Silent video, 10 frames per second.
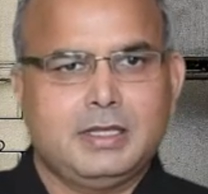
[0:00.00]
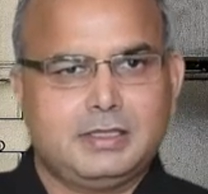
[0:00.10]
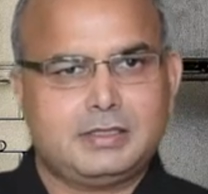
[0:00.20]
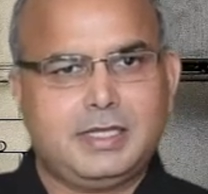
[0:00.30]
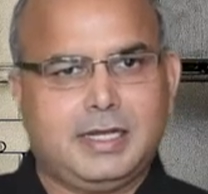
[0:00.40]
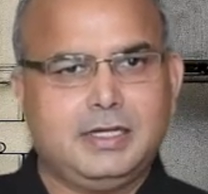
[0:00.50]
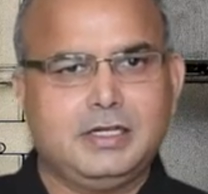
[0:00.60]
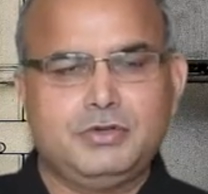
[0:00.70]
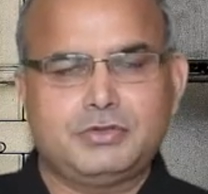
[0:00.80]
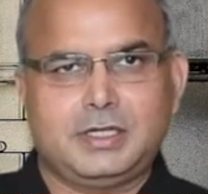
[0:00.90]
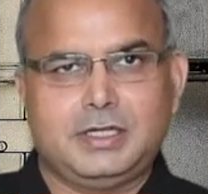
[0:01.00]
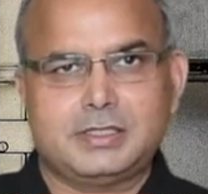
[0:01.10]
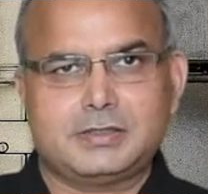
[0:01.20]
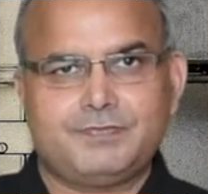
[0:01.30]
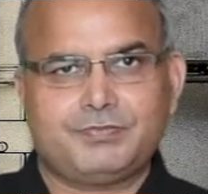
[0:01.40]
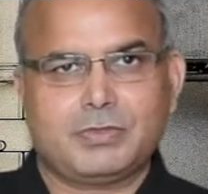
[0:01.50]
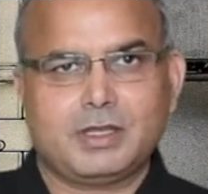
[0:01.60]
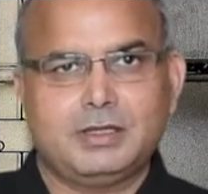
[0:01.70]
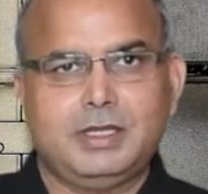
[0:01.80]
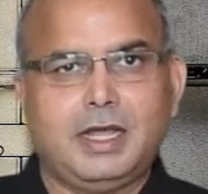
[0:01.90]
The second illusion is
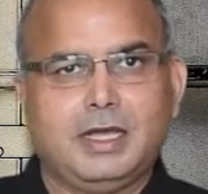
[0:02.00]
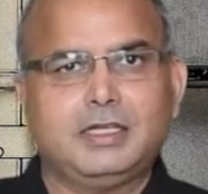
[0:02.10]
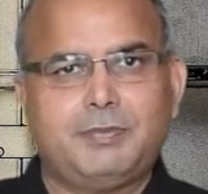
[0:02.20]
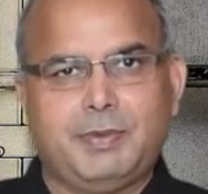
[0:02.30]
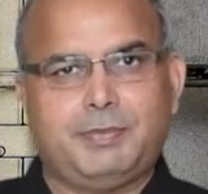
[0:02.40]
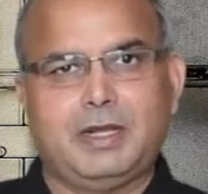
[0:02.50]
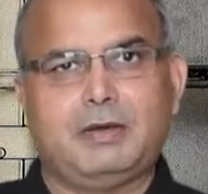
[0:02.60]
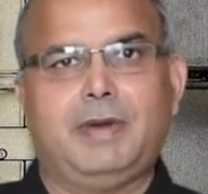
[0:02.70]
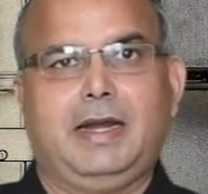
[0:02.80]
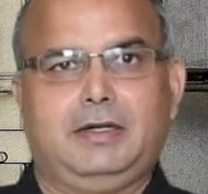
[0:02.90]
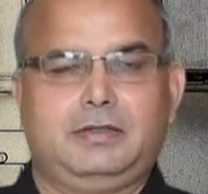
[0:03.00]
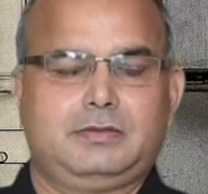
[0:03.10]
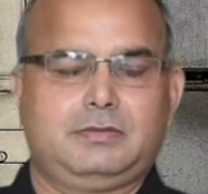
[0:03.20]
that other people are bad.